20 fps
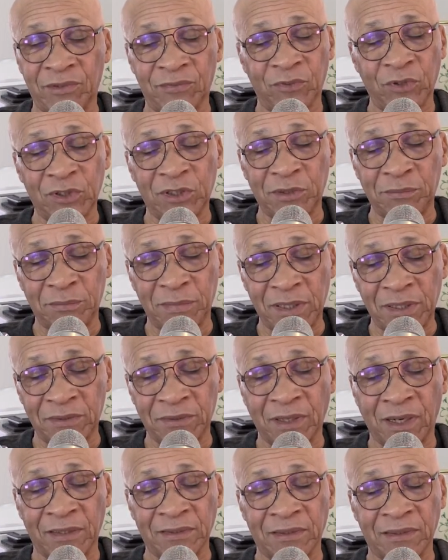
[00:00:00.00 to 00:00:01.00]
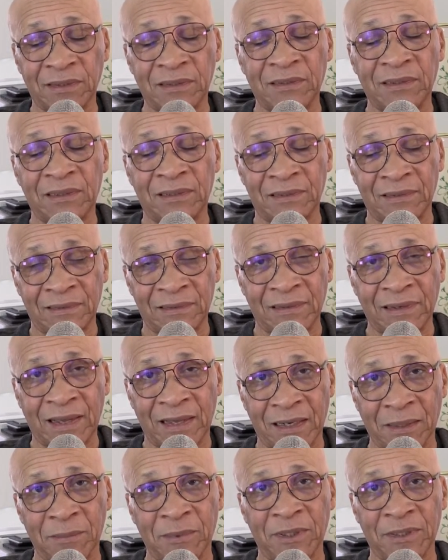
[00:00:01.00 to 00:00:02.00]
$14 billion is a lot
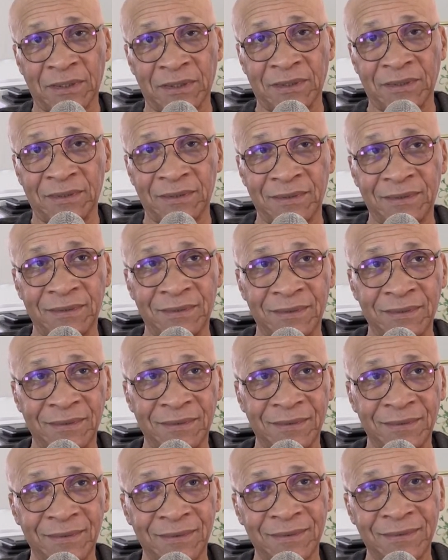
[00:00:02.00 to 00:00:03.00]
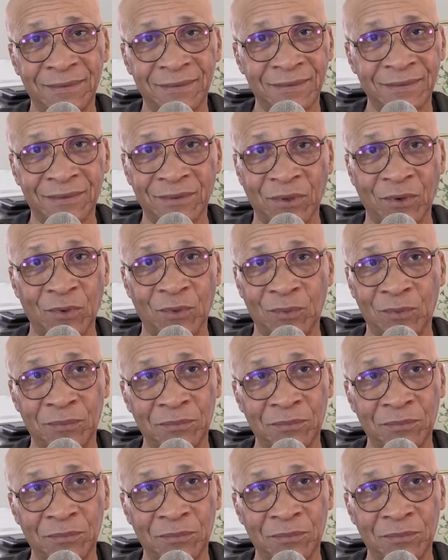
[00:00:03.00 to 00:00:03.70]
of money. So